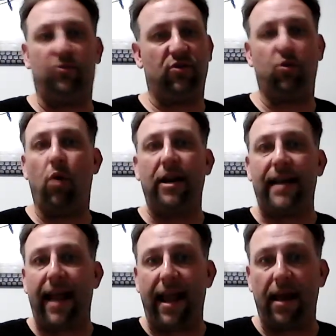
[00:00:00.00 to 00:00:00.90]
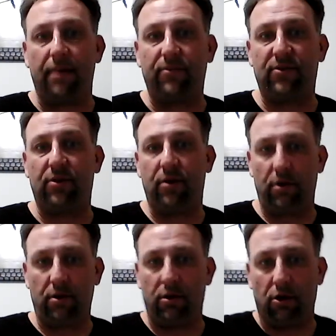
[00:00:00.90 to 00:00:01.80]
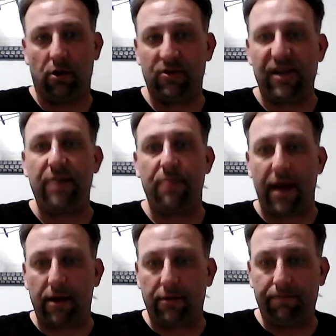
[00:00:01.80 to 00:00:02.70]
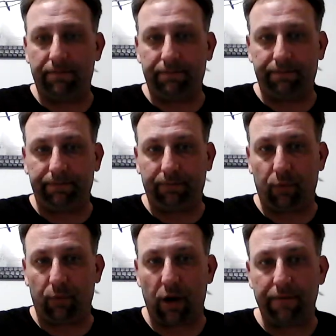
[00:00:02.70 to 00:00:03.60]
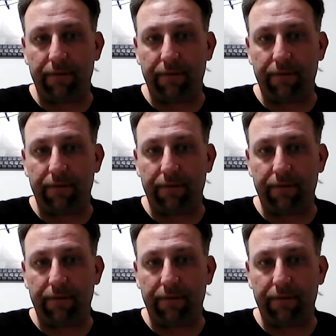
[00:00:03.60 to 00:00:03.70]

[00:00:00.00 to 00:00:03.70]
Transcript: 20 amps, you're a dead man, right?